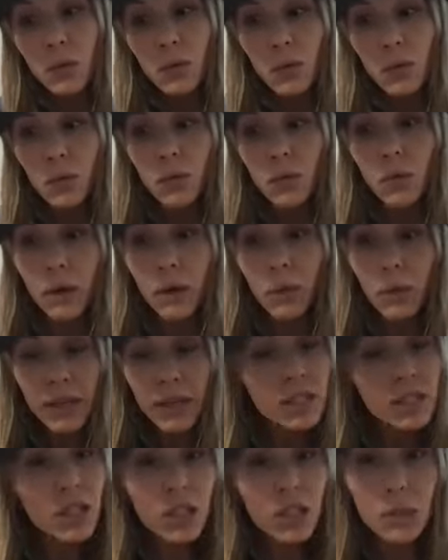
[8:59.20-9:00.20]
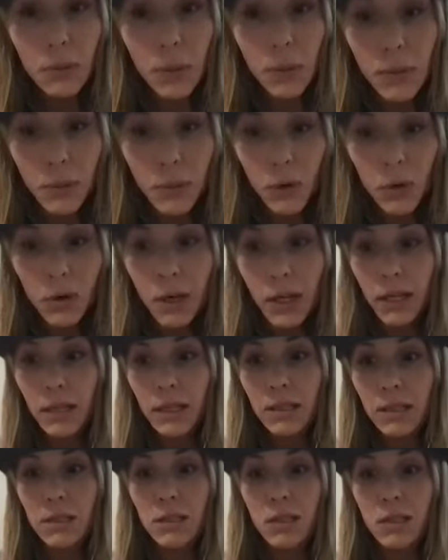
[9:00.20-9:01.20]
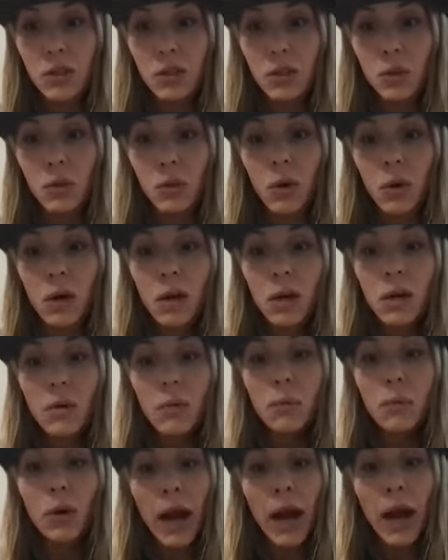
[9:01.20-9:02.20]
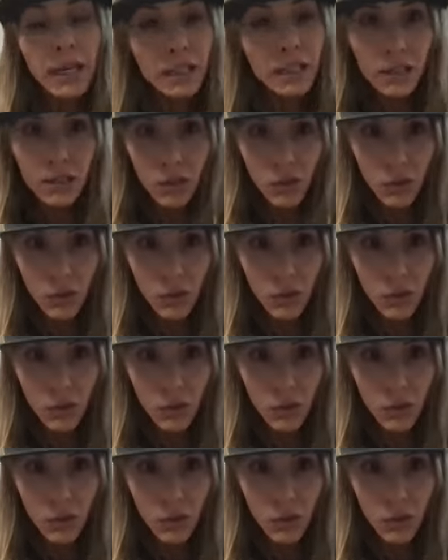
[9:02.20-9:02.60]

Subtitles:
what we teach people is to practice